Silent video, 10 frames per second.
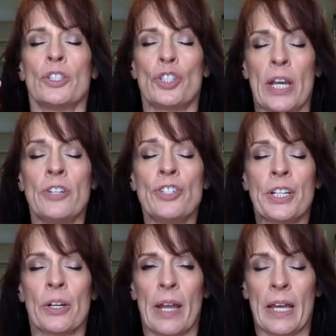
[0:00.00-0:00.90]
changing
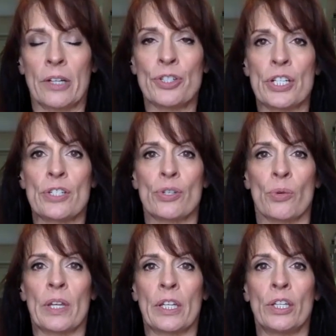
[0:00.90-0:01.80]
your energy so
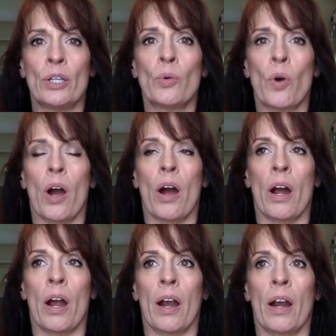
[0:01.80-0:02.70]
that you
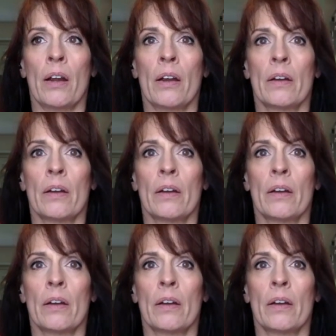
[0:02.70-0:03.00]
are